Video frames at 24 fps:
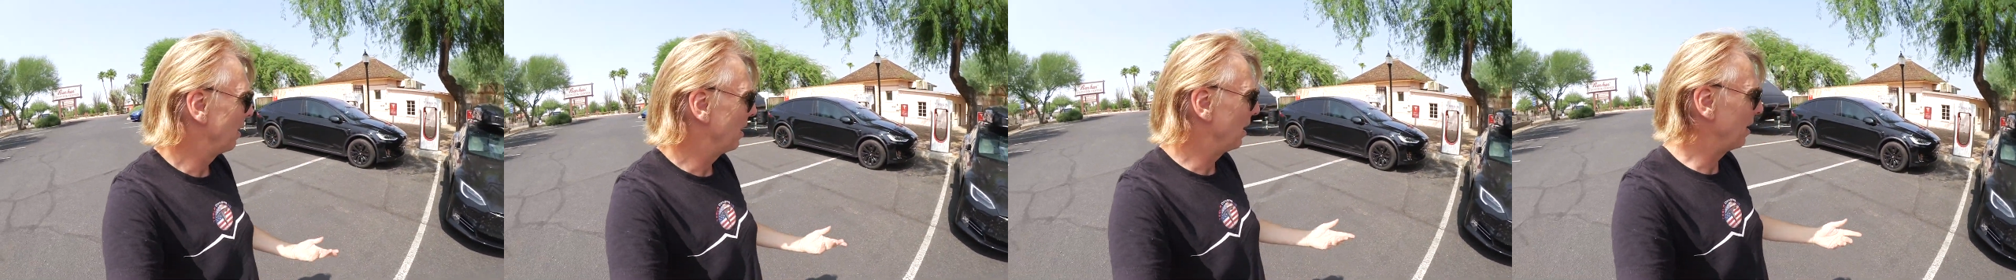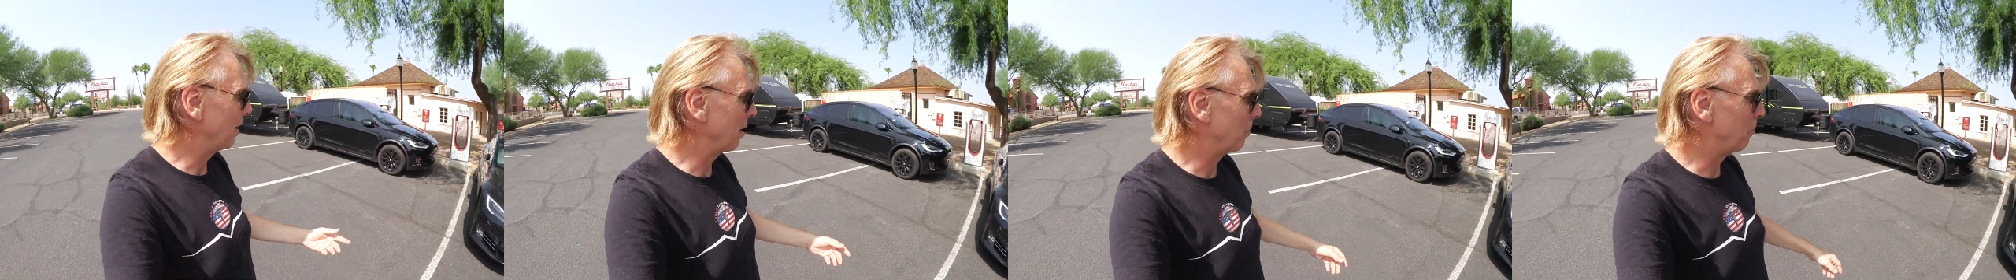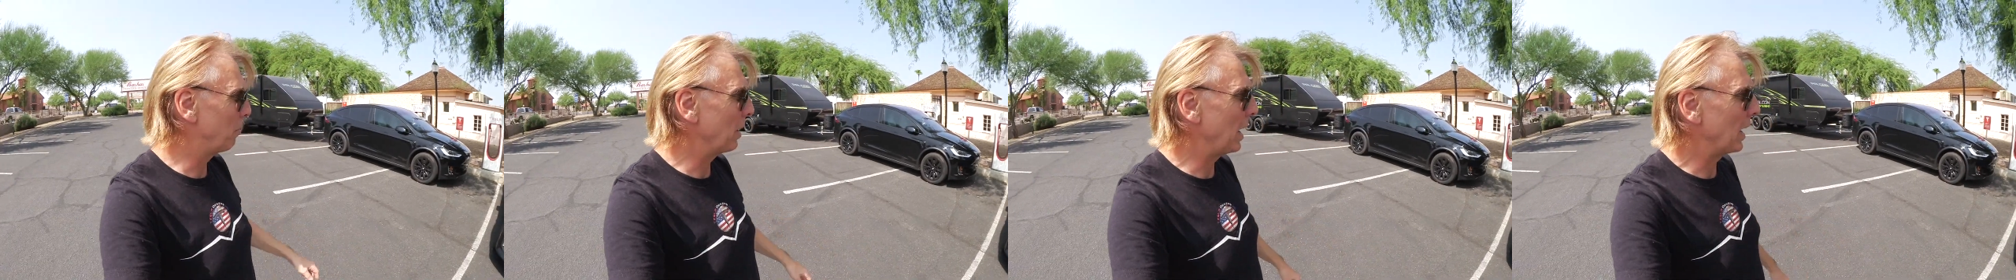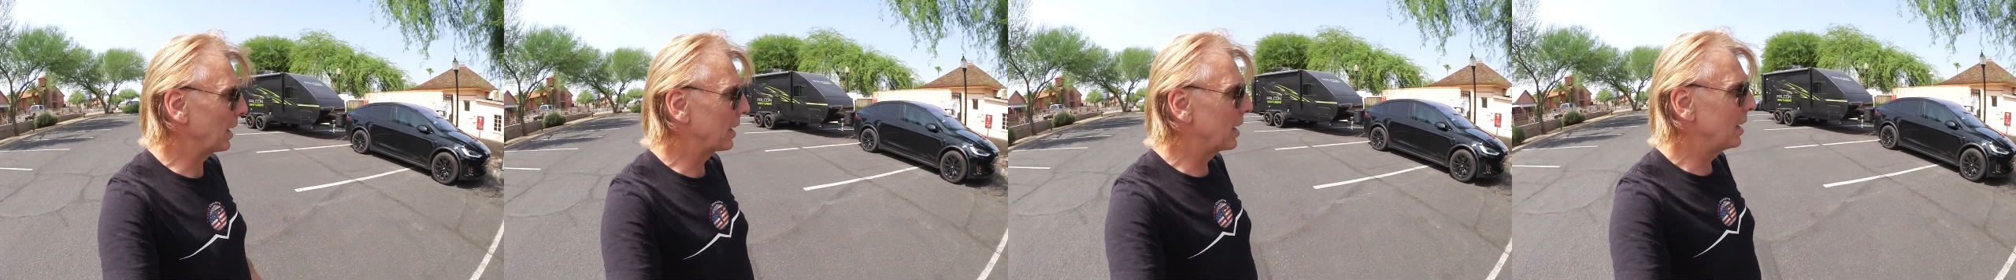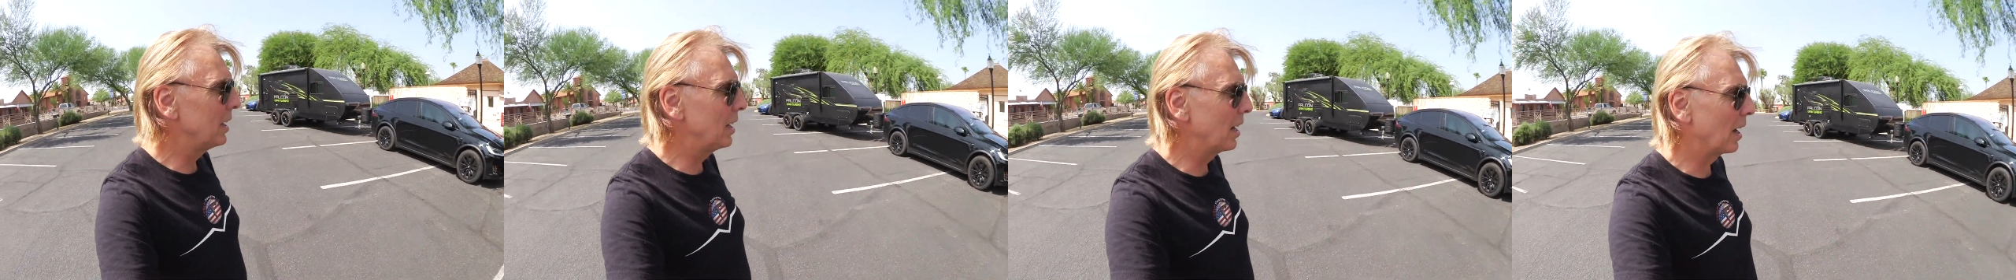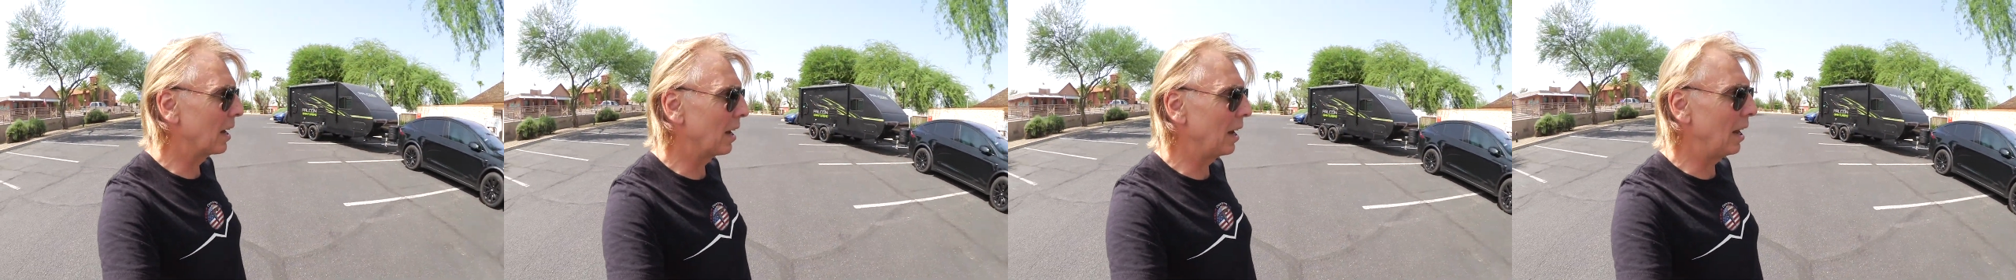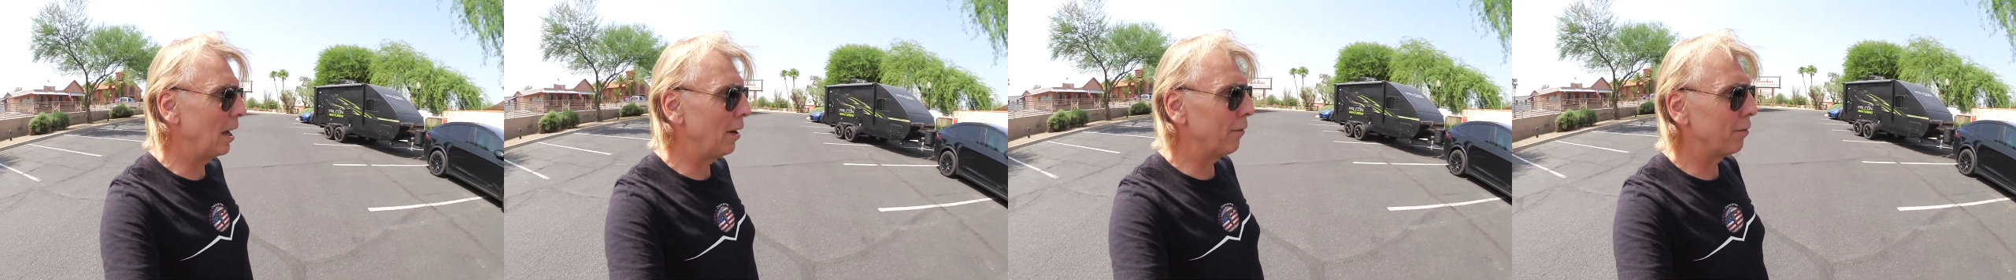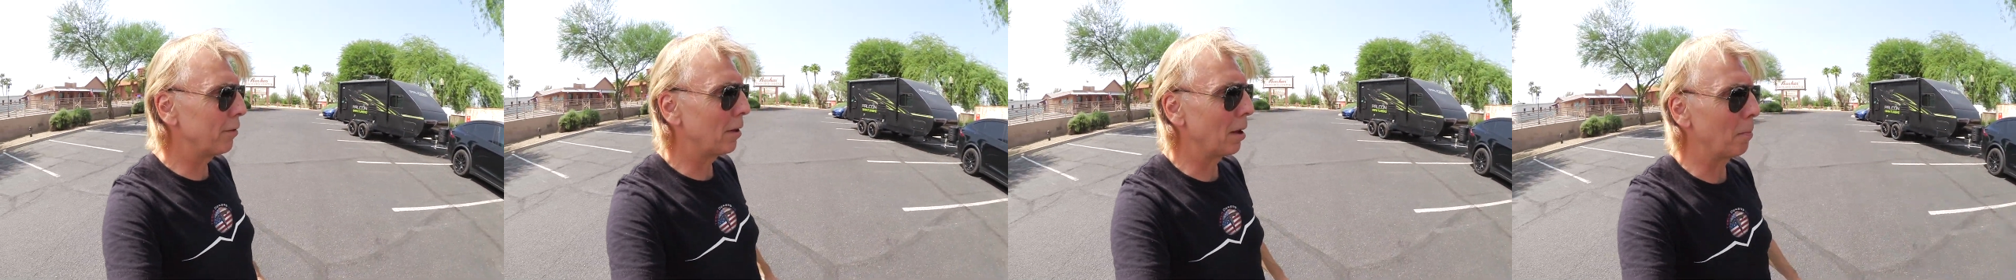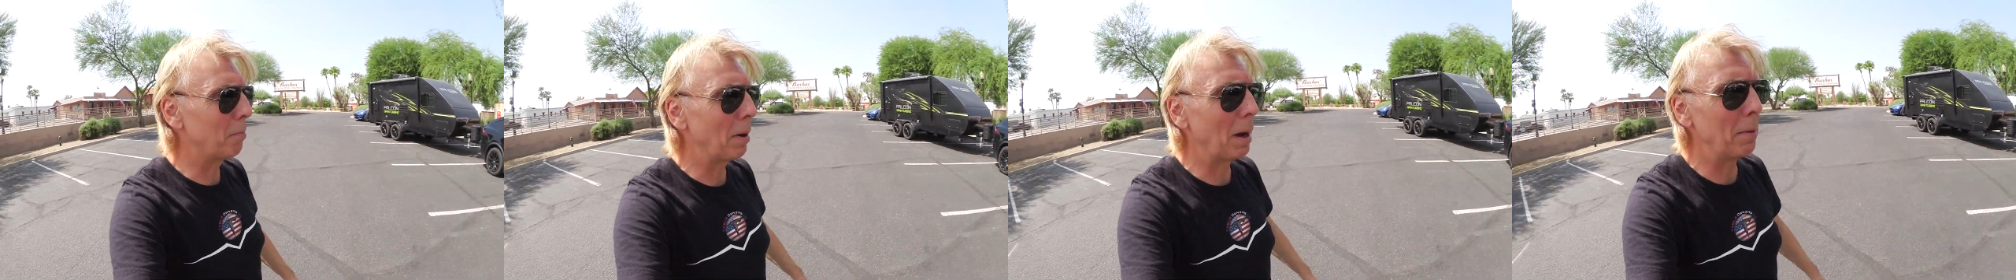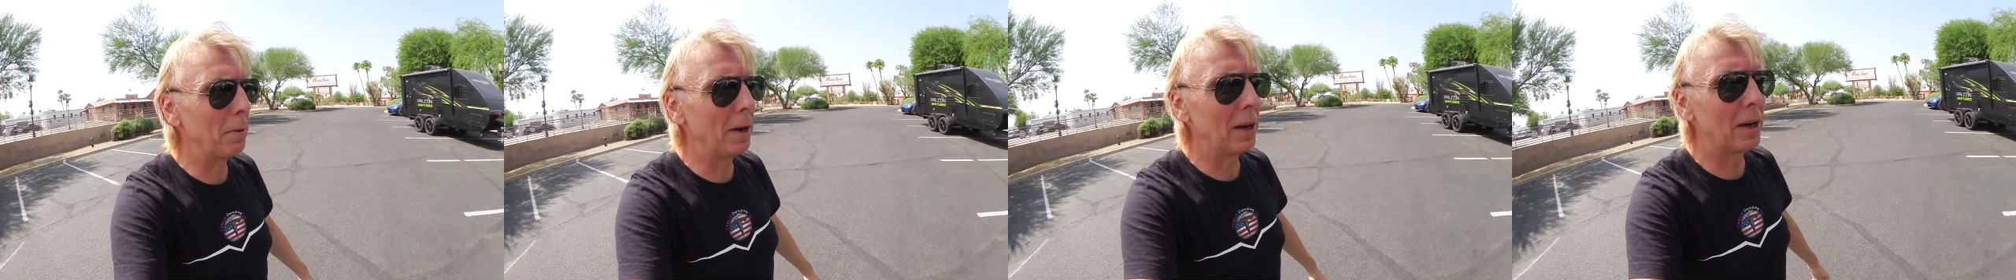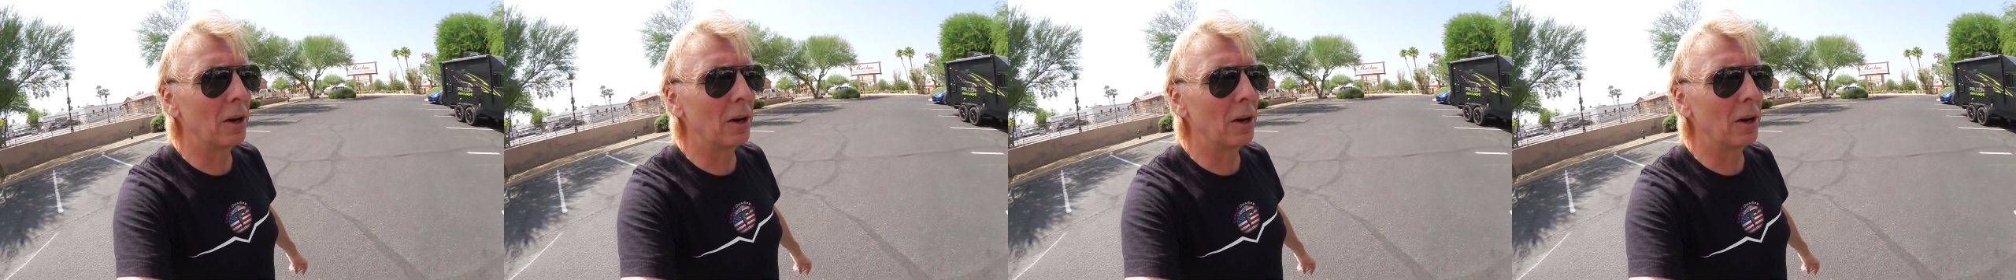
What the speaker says: They're parking here and left. They're probably